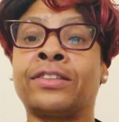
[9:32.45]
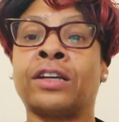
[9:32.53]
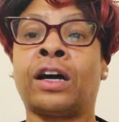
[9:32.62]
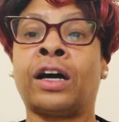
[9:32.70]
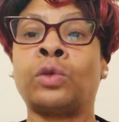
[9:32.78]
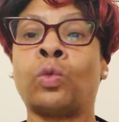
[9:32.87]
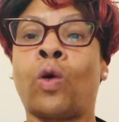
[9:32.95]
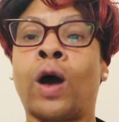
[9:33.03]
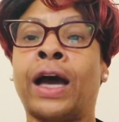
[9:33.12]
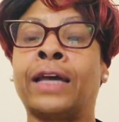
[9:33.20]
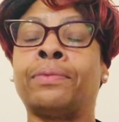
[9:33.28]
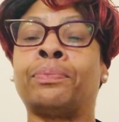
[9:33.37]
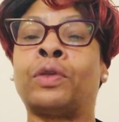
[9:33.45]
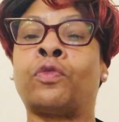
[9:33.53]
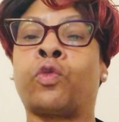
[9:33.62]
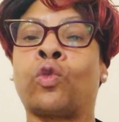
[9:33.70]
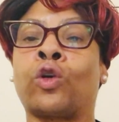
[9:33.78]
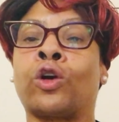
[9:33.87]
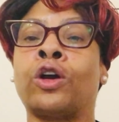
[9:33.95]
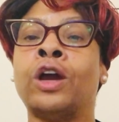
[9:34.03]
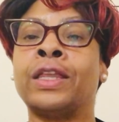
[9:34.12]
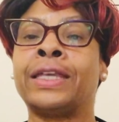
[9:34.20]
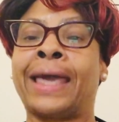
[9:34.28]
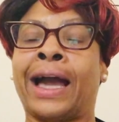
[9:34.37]
to unwind before
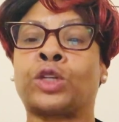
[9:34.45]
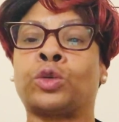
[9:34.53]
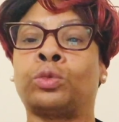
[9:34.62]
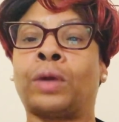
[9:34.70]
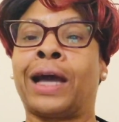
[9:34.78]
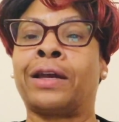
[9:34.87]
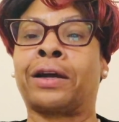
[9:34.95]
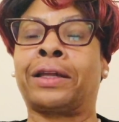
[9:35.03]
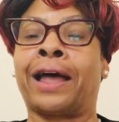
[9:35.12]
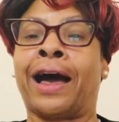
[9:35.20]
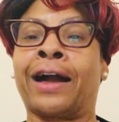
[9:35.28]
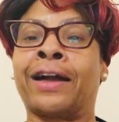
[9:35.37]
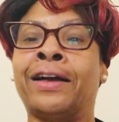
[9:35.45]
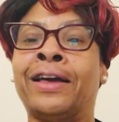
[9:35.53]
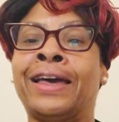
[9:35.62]
the actual 9 o'clock.